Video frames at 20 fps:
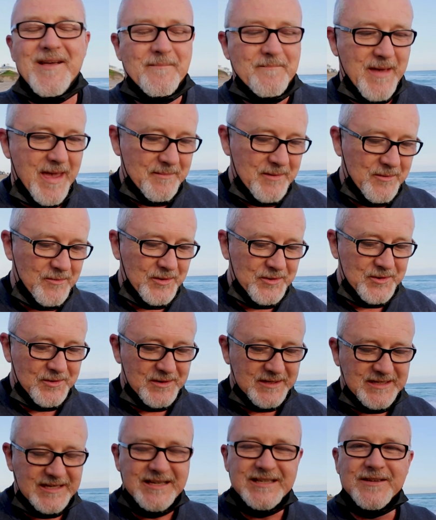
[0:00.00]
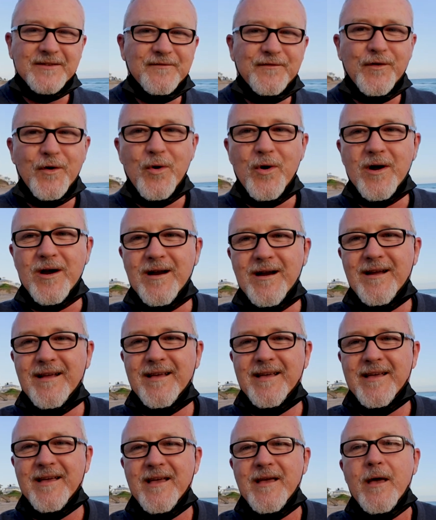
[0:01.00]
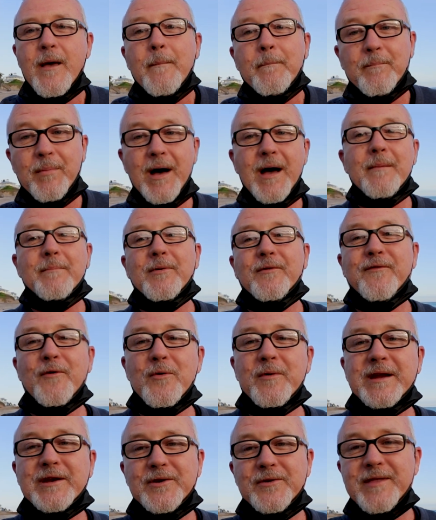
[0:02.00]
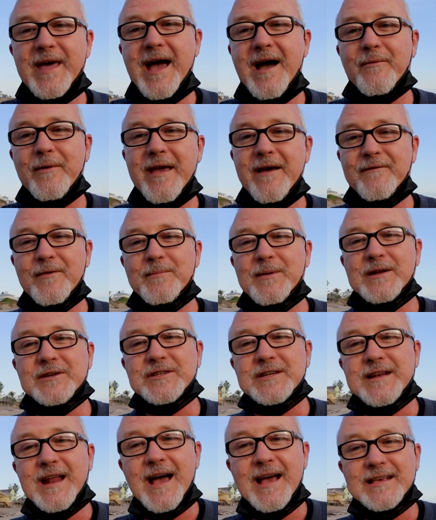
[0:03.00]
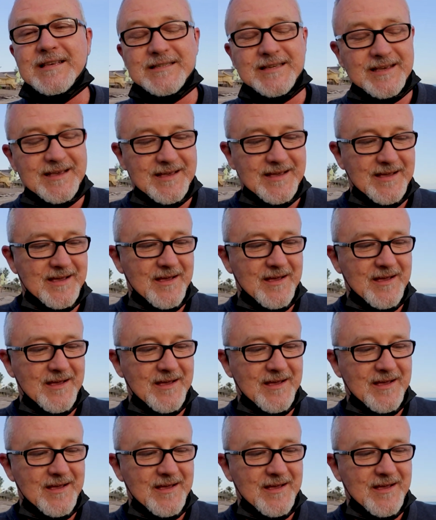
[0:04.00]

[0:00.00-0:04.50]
Maybe we'll do a season 4, but before we do that, we have a bunch of nice,